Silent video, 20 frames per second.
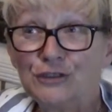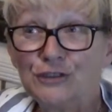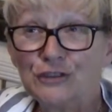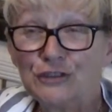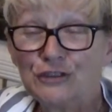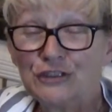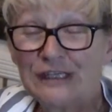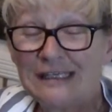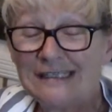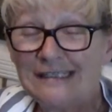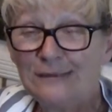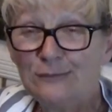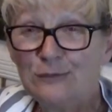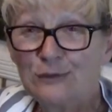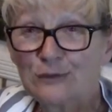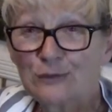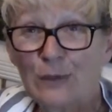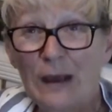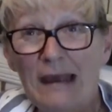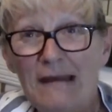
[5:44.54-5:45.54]
she
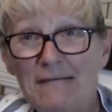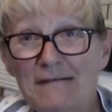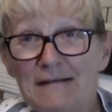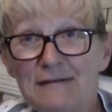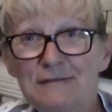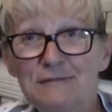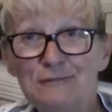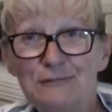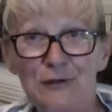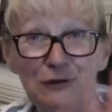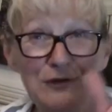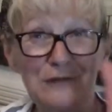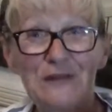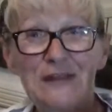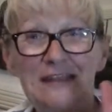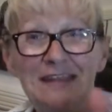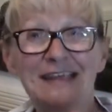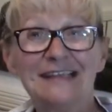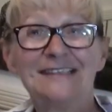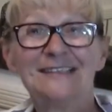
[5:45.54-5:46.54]
was wearing one of the
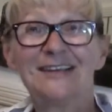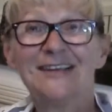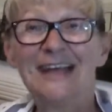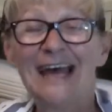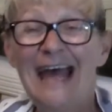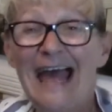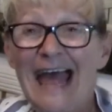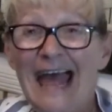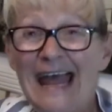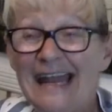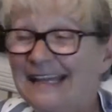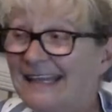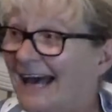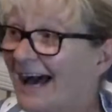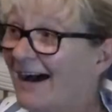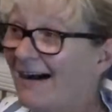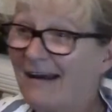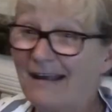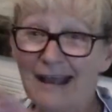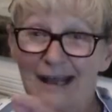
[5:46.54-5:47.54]
things on her head that
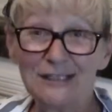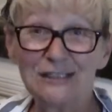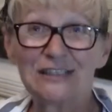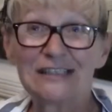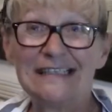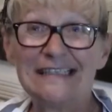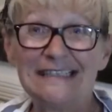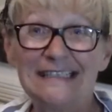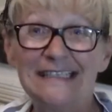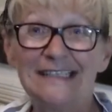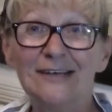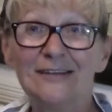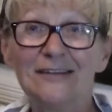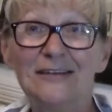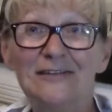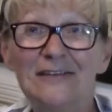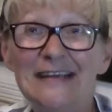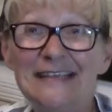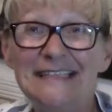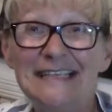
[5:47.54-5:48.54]
I actually did on the
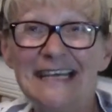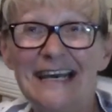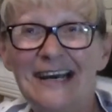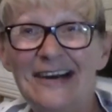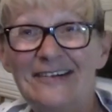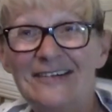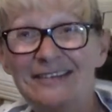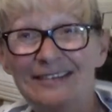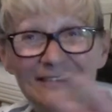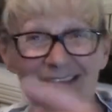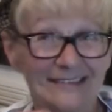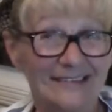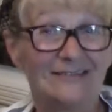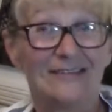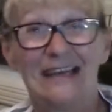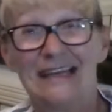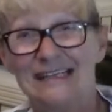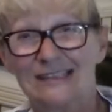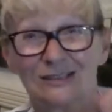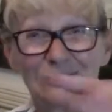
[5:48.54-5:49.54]
video, and
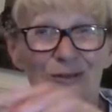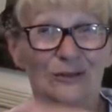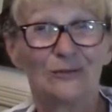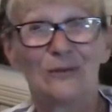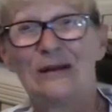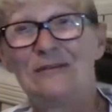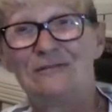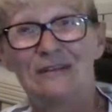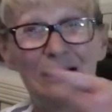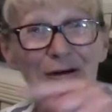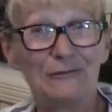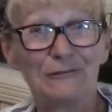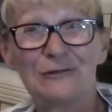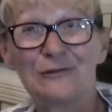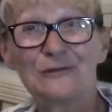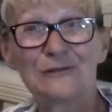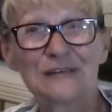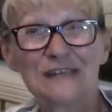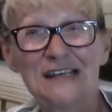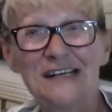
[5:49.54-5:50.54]
it sort of went round
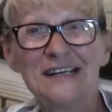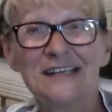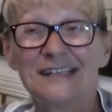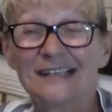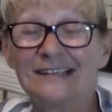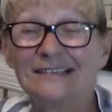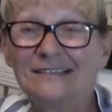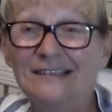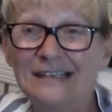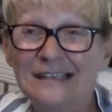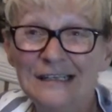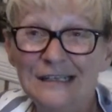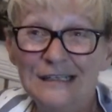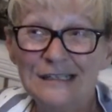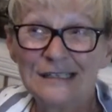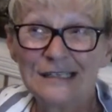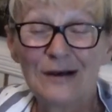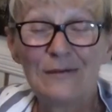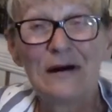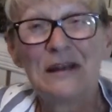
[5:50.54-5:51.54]
full circle.
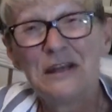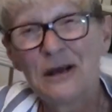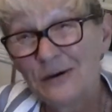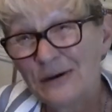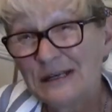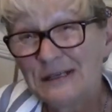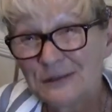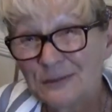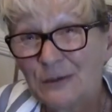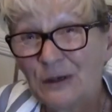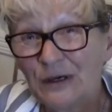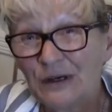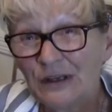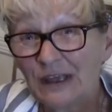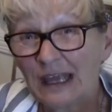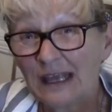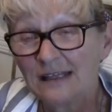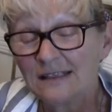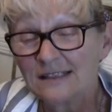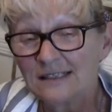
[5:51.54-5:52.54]
So I know it's
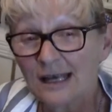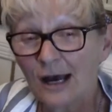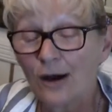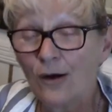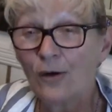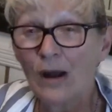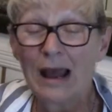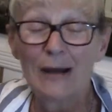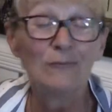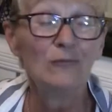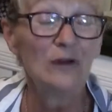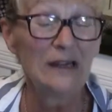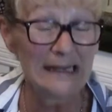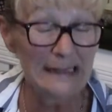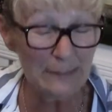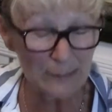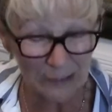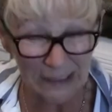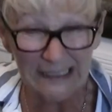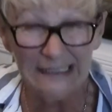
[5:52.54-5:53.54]
working, so I'm
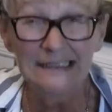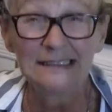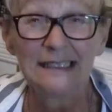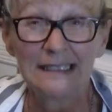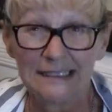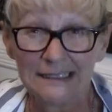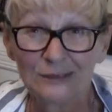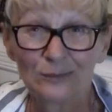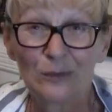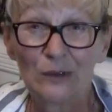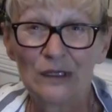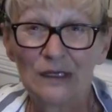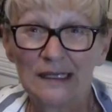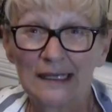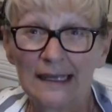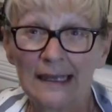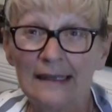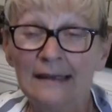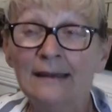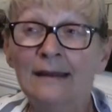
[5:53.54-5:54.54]
really pleased that it's
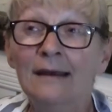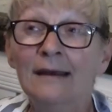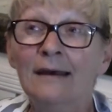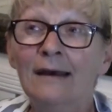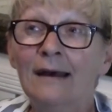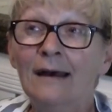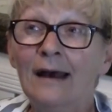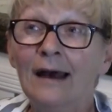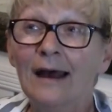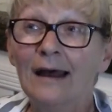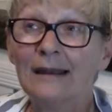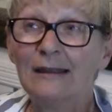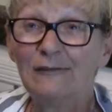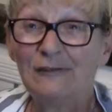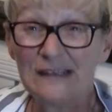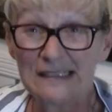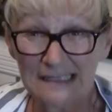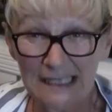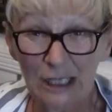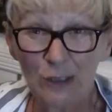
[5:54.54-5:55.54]
working, and if
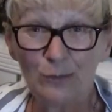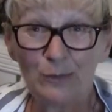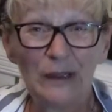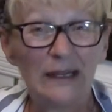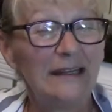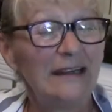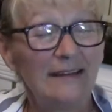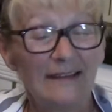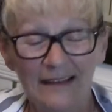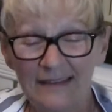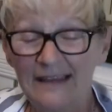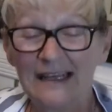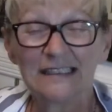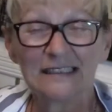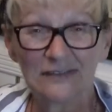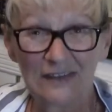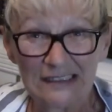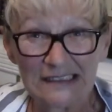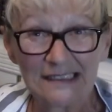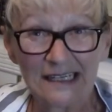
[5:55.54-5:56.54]
it's helping you, then
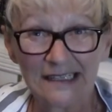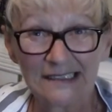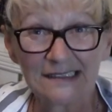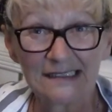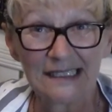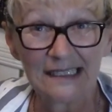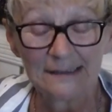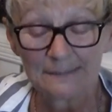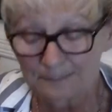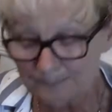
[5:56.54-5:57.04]
that's fantastic.